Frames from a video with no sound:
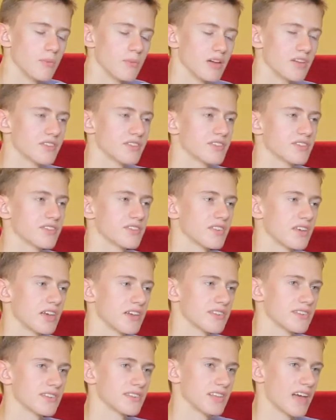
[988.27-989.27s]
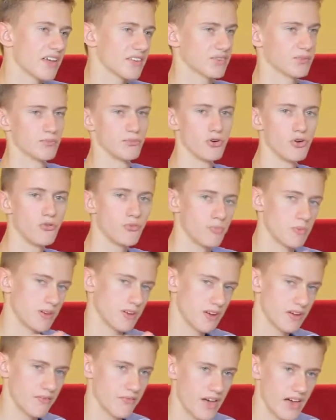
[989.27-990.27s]
it's less
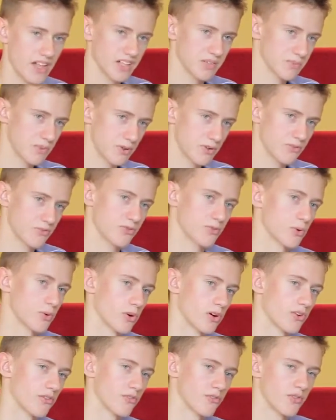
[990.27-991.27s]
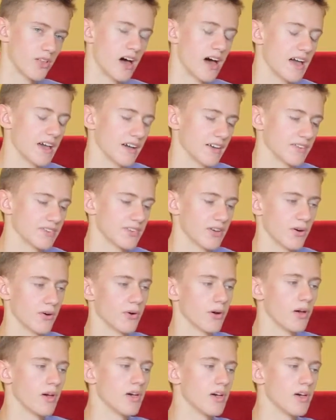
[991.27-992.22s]
movement available for flying. So